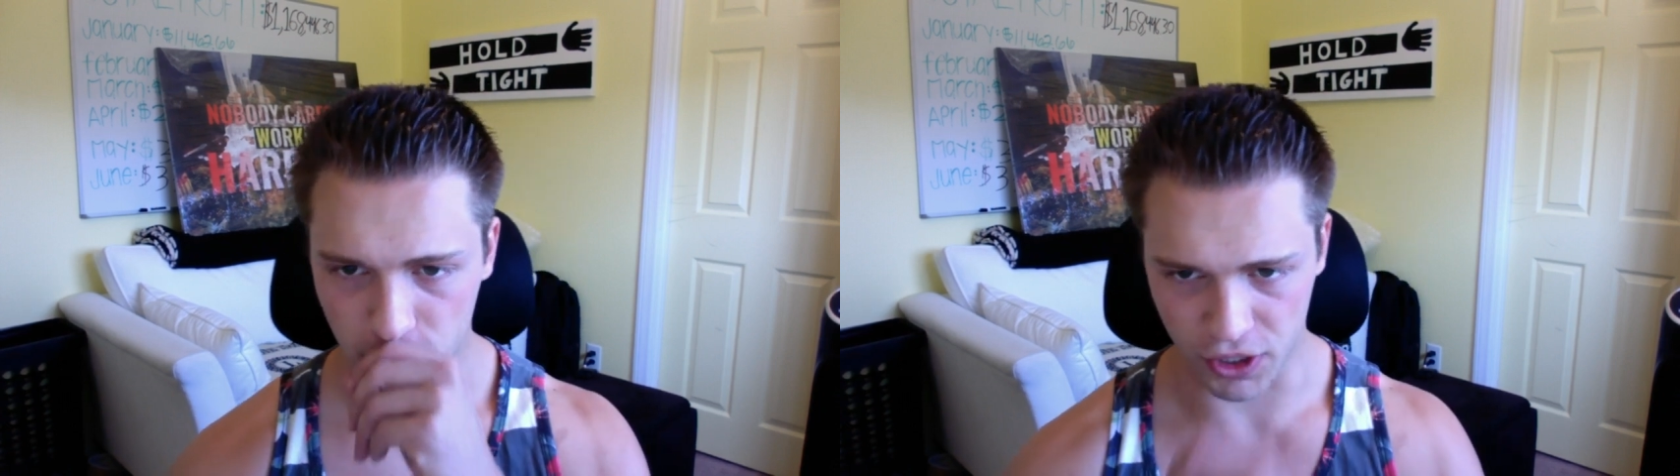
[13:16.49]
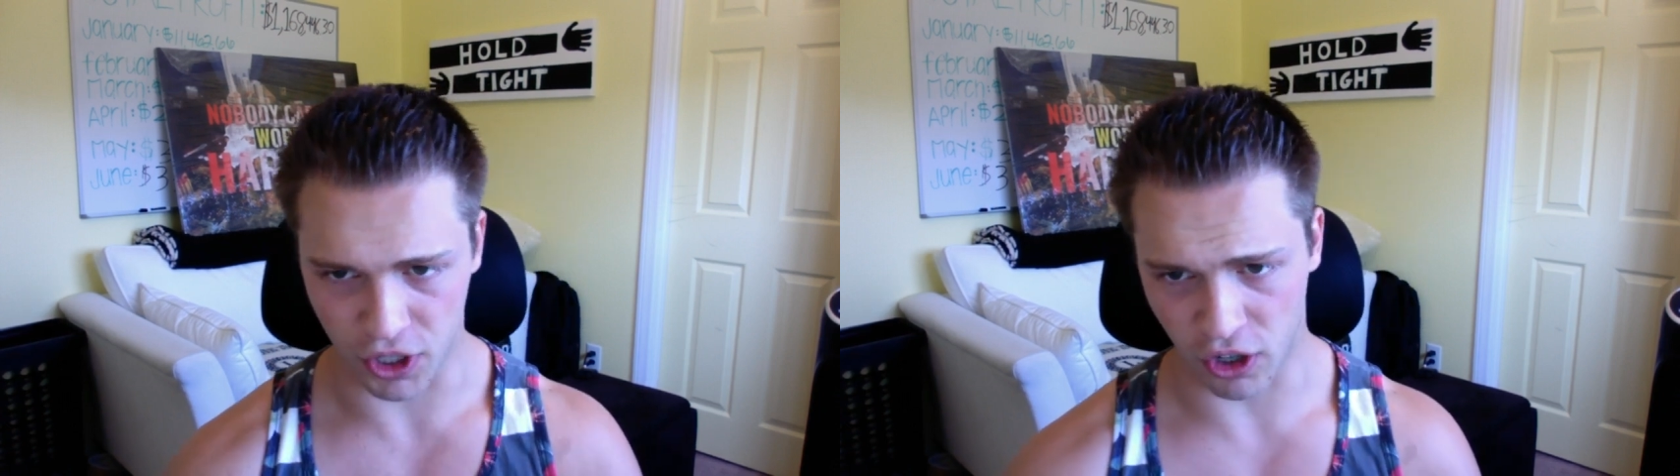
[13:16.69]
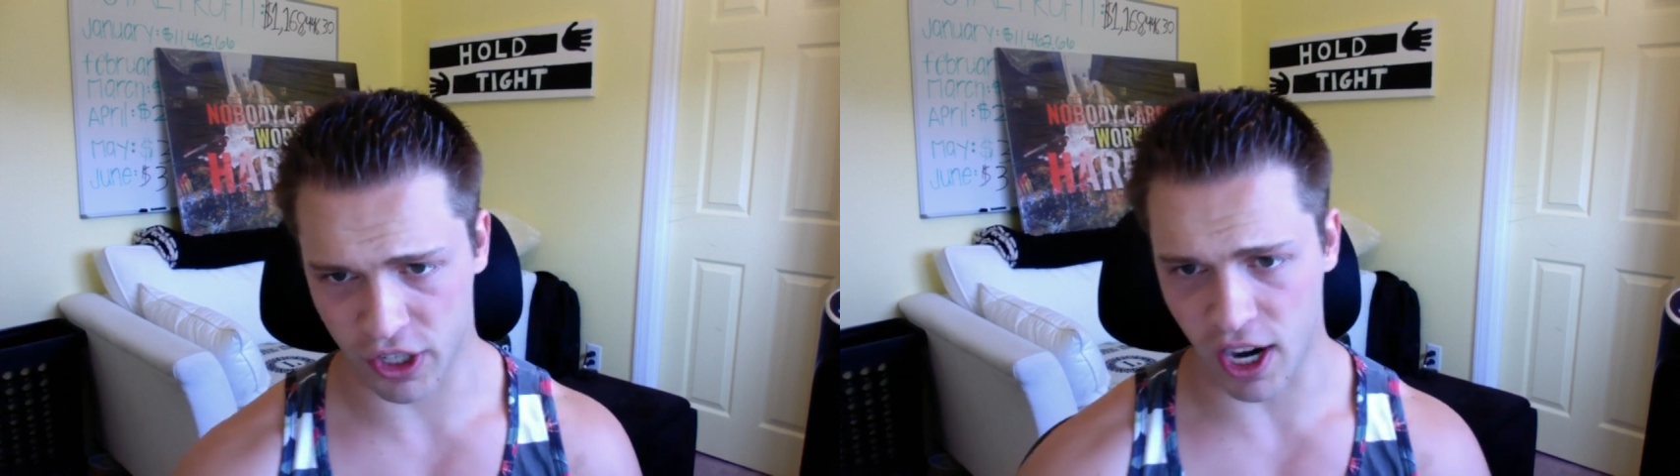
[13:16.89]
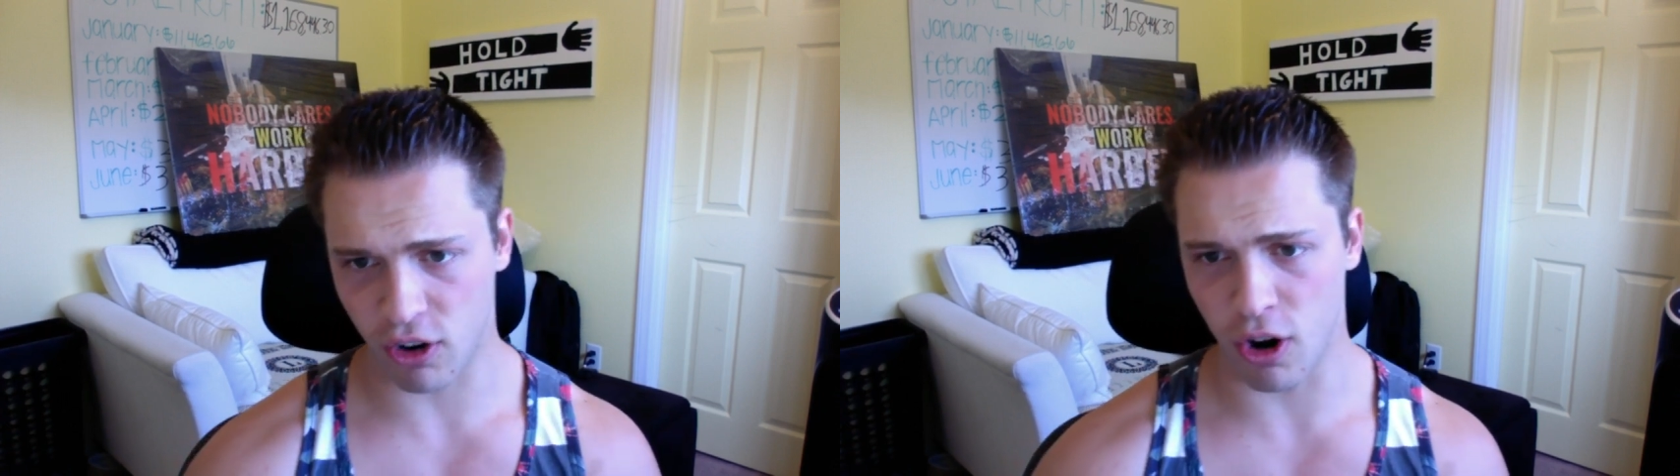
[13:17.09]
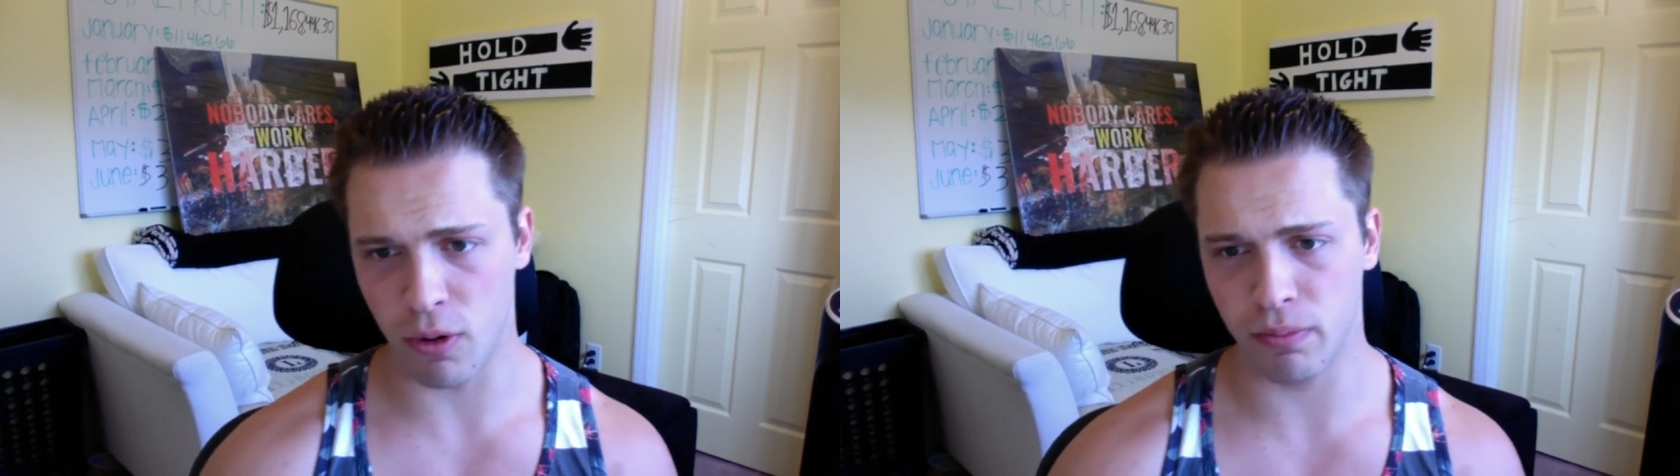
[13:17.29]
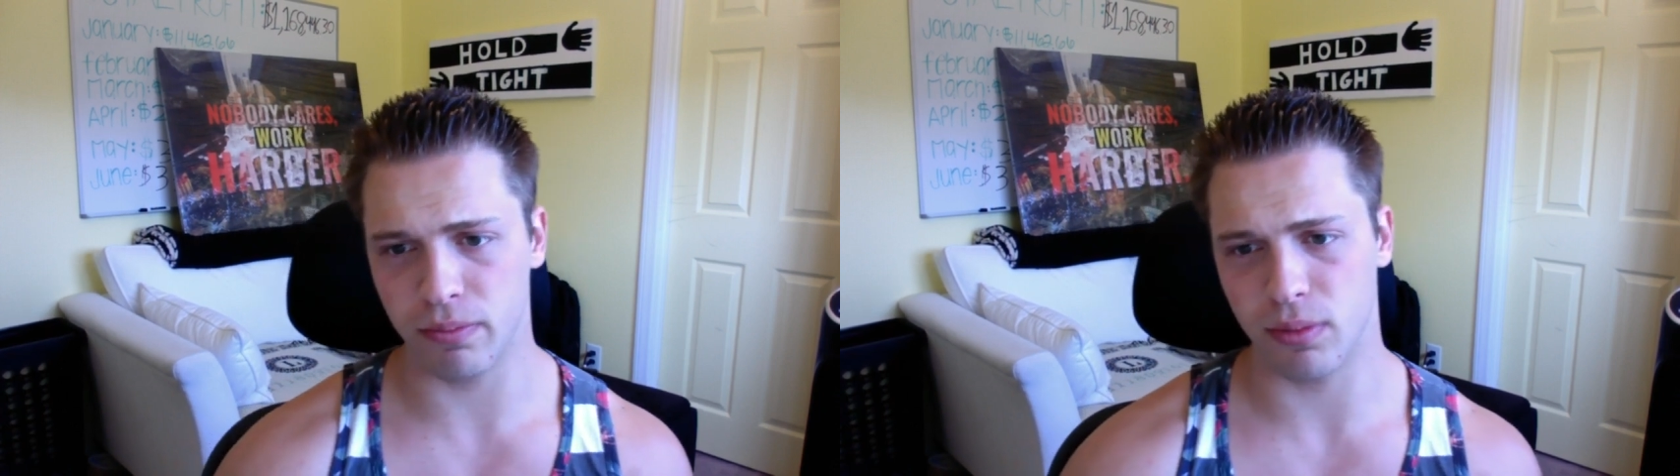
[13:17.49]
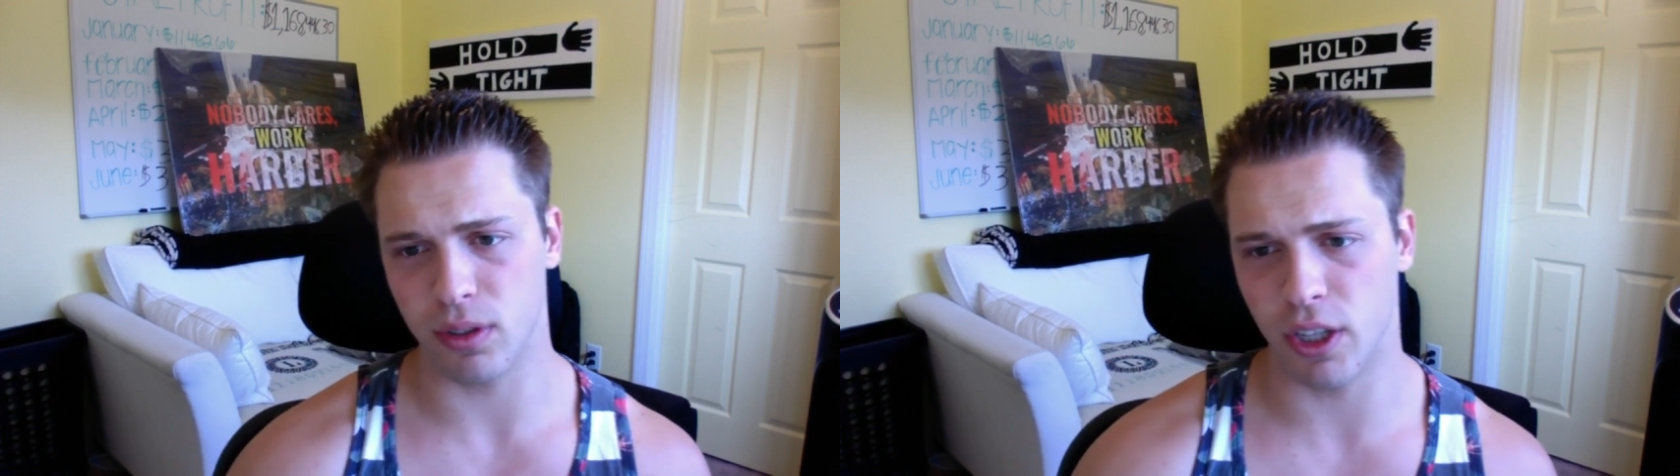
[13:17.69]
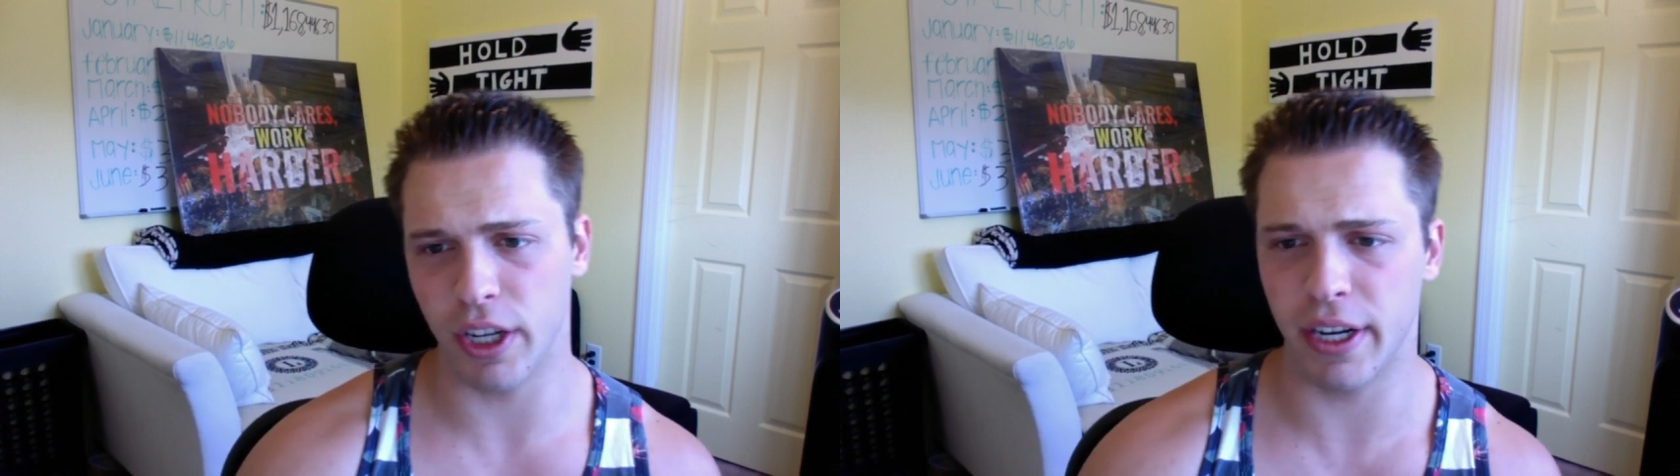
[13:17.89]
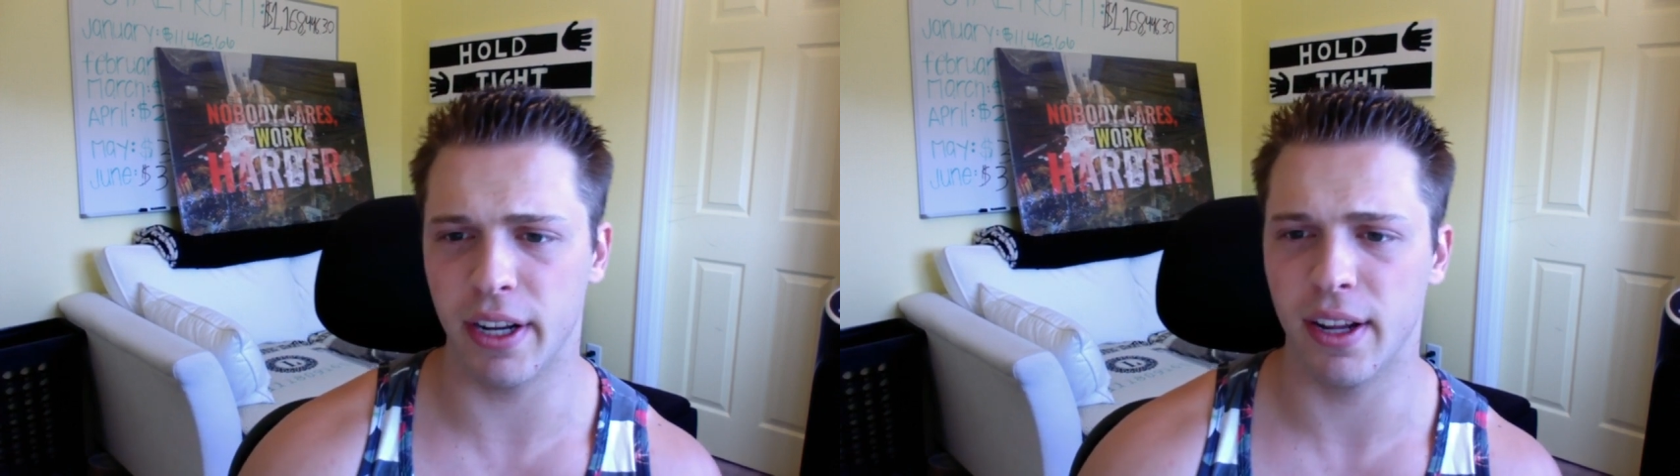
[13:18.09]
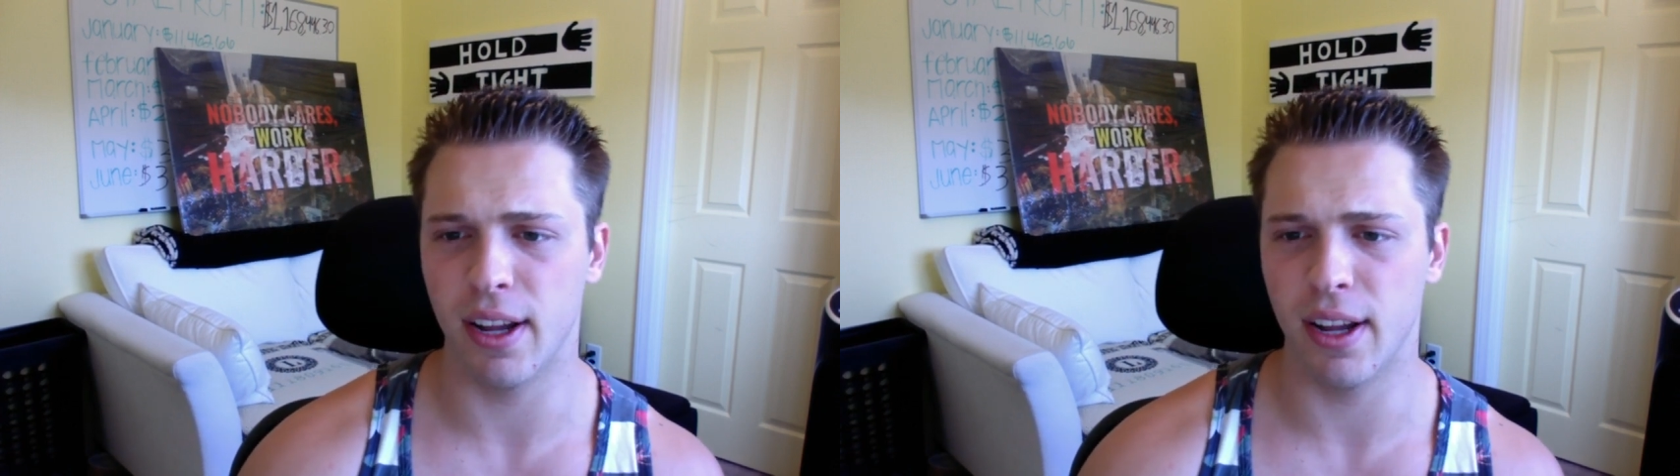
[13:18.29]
Jungle Scout Chrome, good.